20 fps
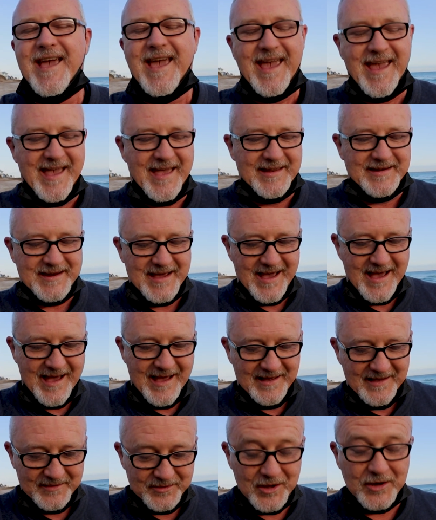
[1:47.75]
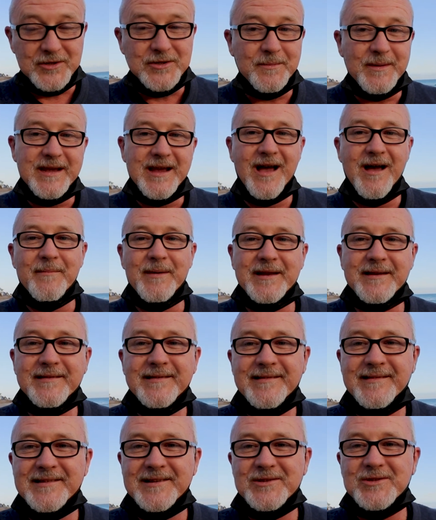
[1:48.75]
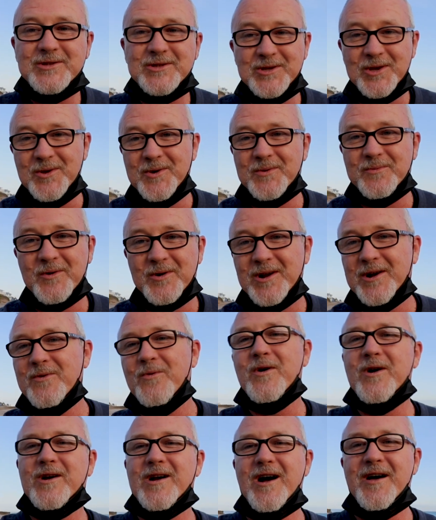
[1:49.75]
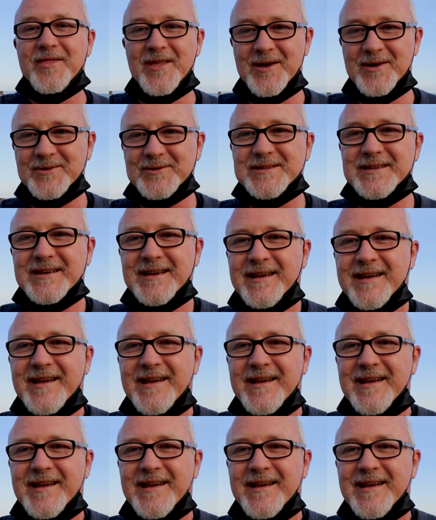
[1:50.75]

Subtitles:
and those will be coming soon. We're gonna work on those.